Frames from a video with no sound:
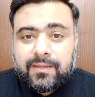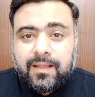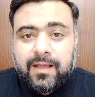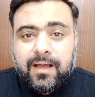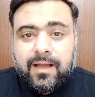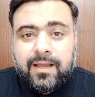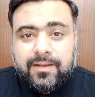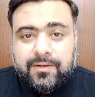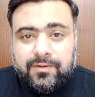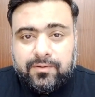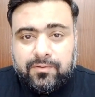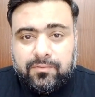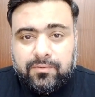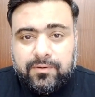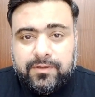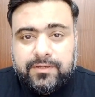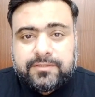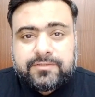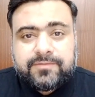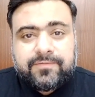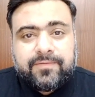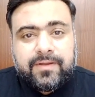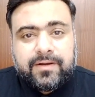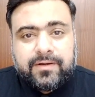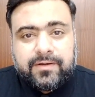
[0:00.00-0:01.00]
I know
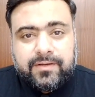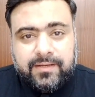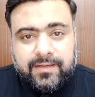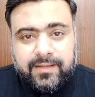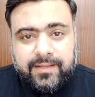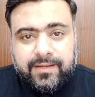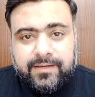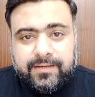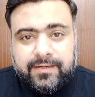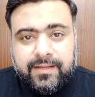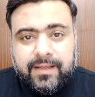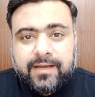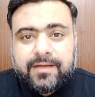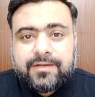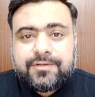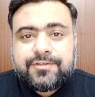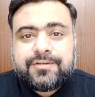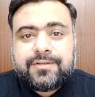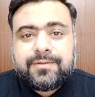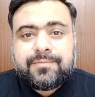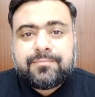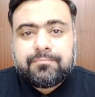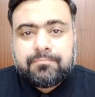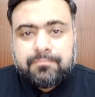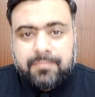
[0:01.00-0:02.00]
it's very late and
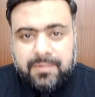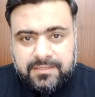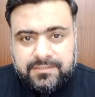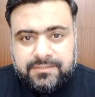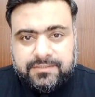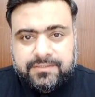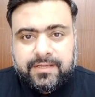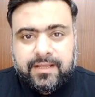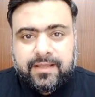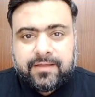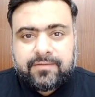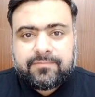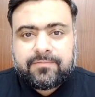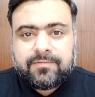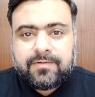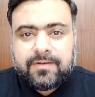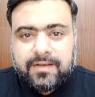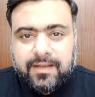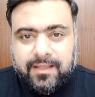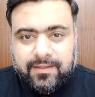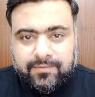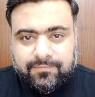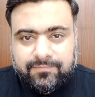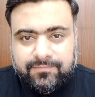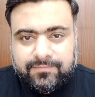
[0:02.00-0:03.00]
she must have
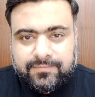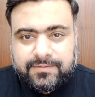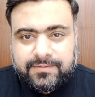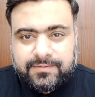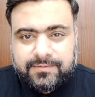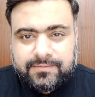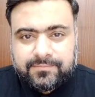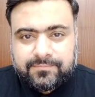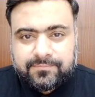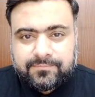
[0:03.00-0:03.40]
left.